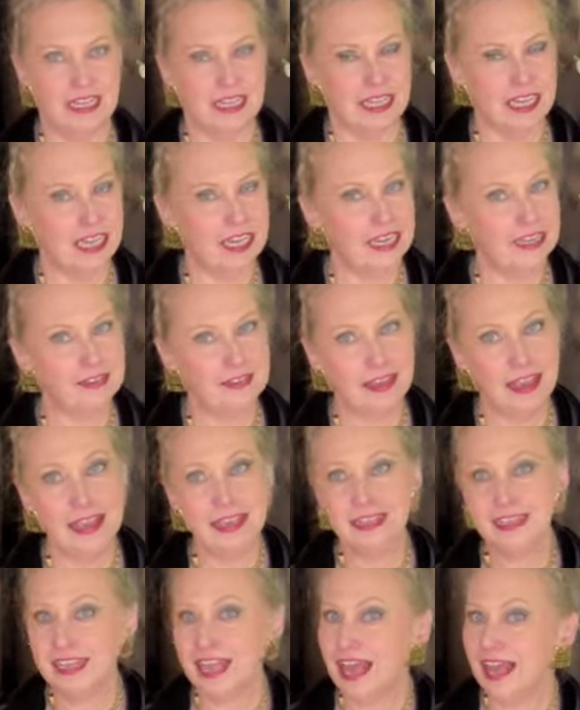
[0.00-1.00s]
It is a
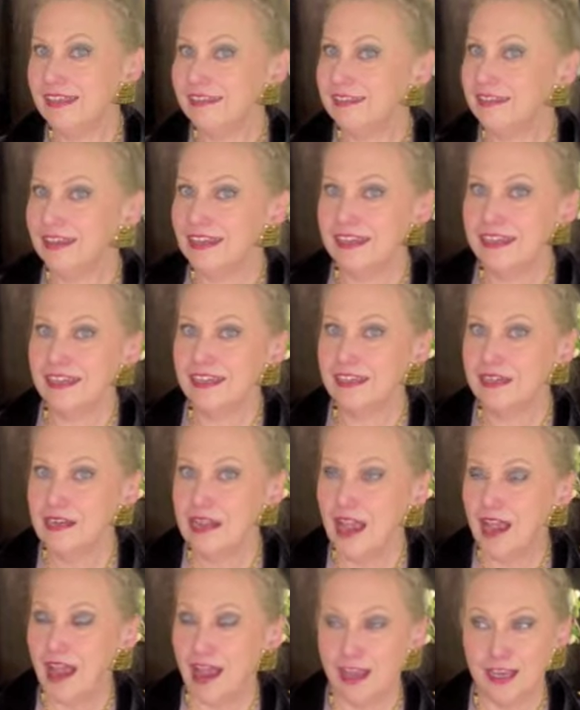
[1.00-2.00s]
classic.
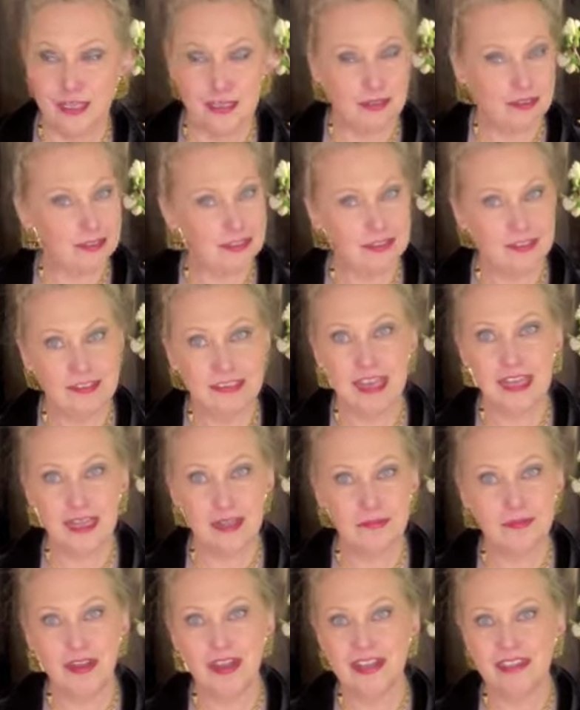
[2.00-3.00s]
I used to sell
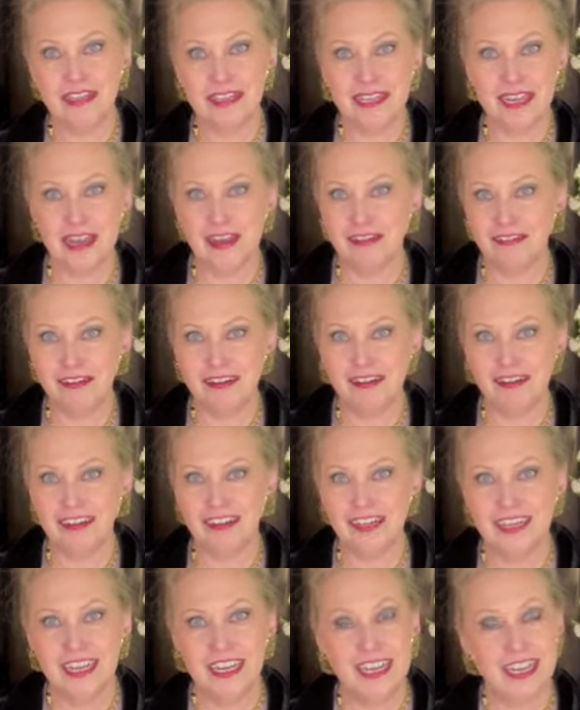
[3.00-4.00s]
it behind the counter
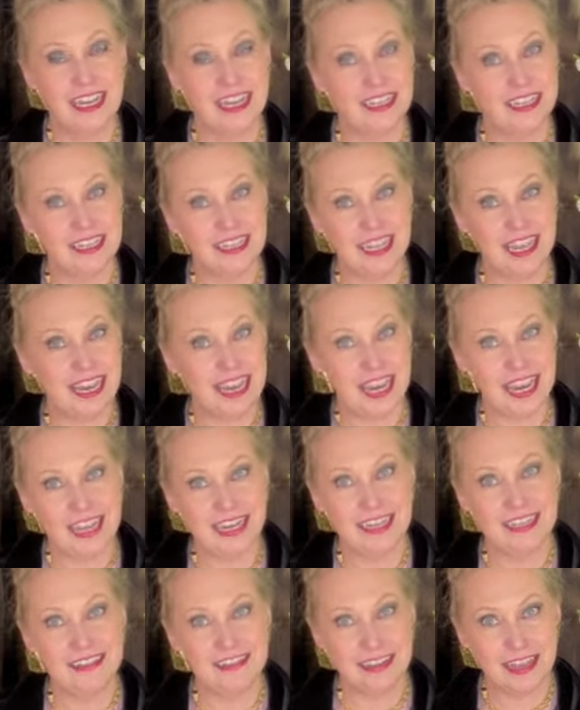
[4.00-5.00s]
in the late
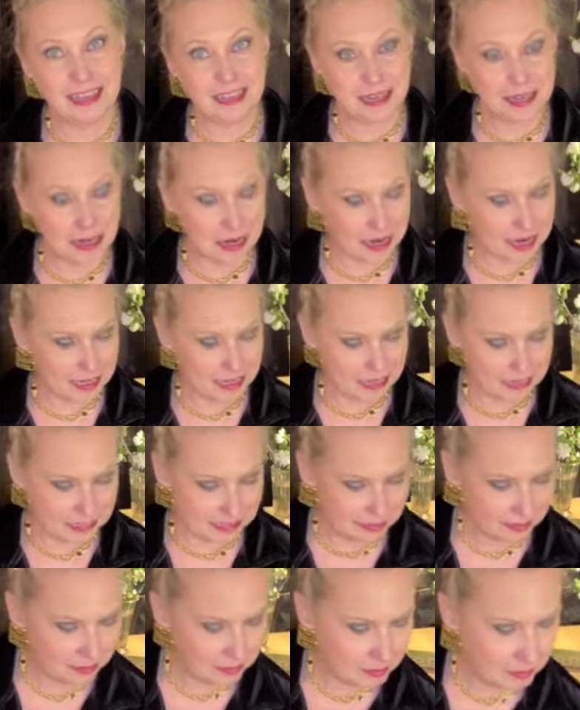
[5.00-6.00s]
80s and the
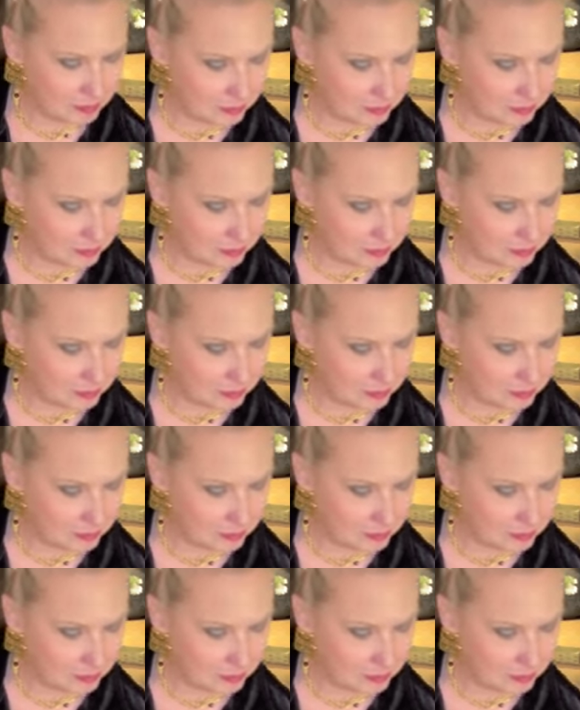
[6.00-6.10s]
90s.